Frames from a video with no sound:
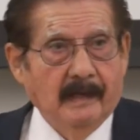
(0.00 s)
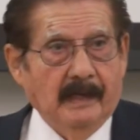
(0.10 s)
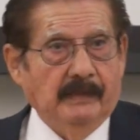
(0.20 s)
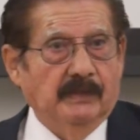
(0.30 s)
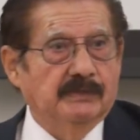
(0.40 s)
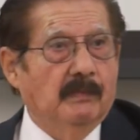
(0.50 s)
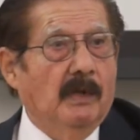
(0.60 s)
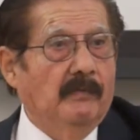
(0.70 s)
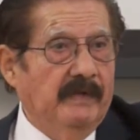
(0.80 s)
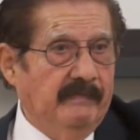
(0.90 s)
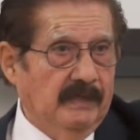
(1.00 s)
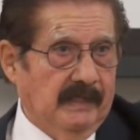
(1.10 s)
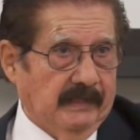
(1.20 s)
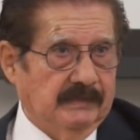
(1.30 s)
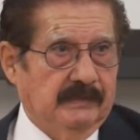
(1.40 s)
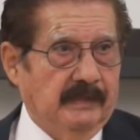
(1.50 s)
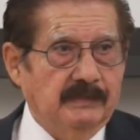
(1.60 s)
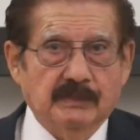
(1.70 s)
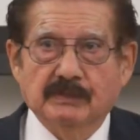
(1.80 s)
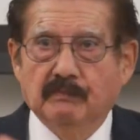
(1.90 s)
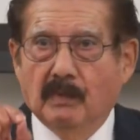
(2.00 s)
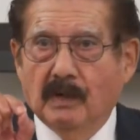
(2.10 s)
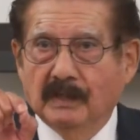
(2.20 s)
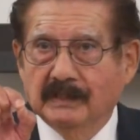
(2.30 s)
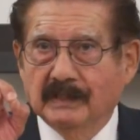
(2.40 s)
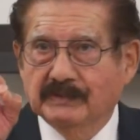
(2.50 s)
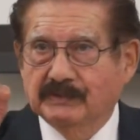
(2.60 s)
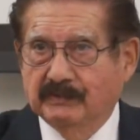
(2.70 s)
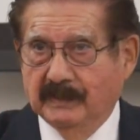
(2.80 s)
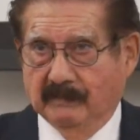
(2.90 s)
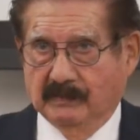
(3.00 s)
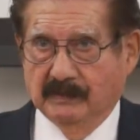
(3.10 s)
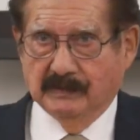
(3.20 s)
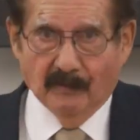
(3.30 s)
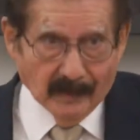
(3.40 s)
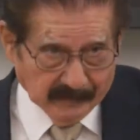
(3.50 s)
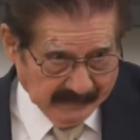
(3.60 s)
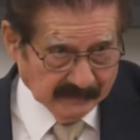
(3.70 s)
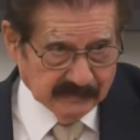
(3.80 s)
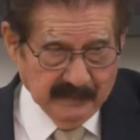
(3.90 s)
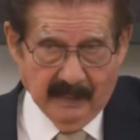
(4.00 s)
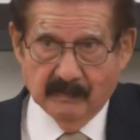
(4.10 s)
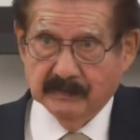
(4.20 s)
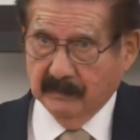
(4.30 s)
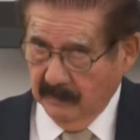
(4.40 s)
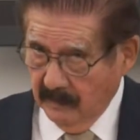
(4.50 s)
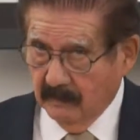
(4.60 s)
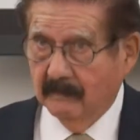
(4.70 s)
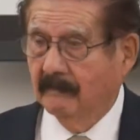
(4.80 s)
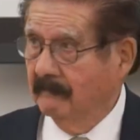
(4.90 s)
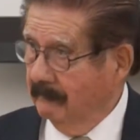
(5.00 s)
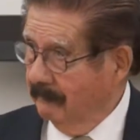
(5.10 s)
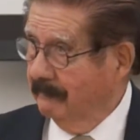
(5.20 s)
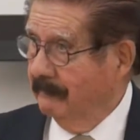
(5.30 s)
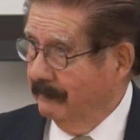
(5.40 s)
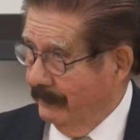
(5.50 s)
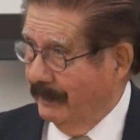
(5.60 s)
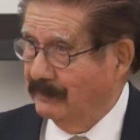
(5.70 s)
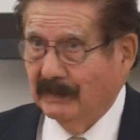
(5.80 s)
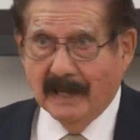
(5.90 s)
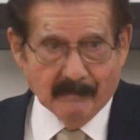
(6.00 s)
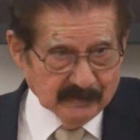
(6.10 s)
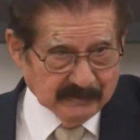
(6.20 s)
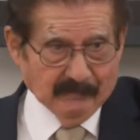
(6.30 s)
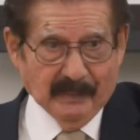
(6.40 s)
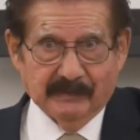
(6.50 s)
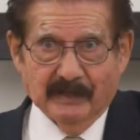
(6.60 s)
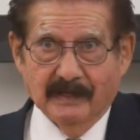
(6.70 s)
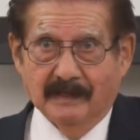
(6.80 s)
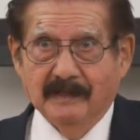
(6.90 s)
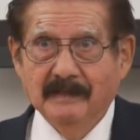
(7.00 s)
And they're small rivulets. They're just small little streams. You say, what? That's the Amazon? That's the Amazon right there.